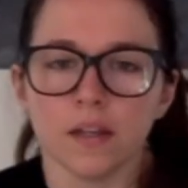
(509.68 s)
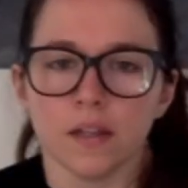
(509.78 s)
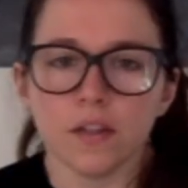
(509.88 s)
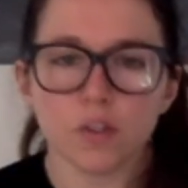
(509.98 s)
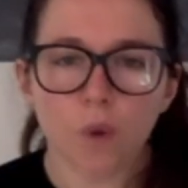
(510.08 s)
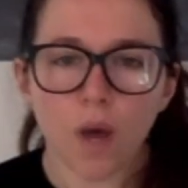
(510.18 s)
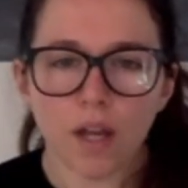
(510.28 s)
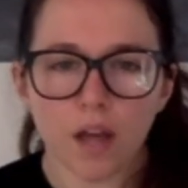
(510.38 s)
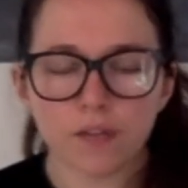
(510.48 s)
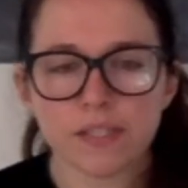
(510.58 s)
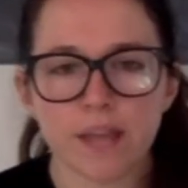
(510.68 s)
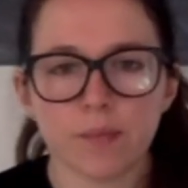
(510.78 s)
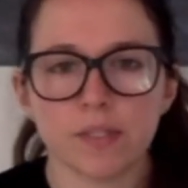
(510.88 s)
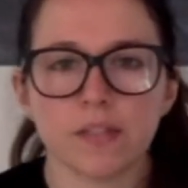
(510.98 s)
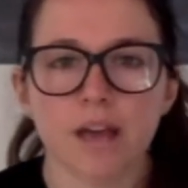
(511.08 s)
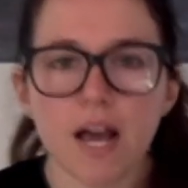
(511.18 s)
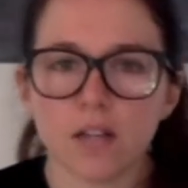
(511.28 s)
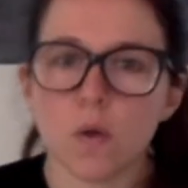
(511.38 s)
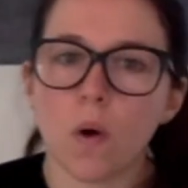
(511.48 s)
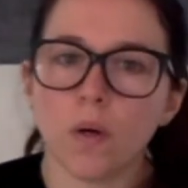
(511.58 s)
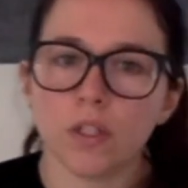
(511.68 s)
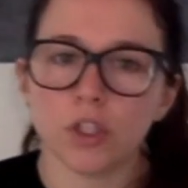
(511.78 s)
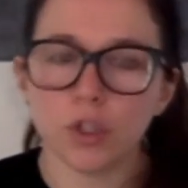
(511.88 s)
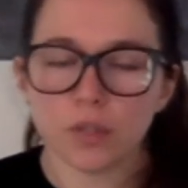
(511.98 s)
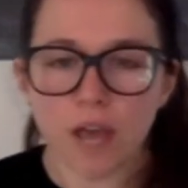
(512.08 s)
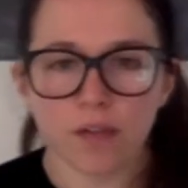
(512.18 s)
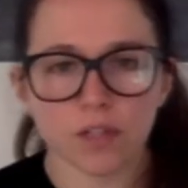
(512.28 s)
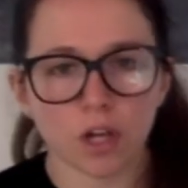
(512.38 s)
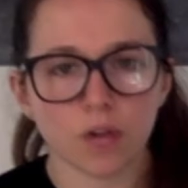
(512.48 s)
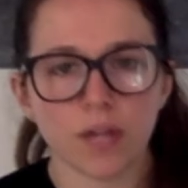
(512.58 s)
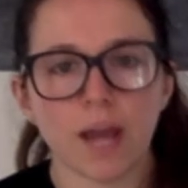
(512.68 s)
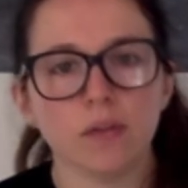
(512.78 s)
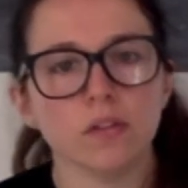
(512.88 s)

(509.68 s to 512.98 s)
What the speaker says: There's quite a lot of steps to that, so I want you to have a go now.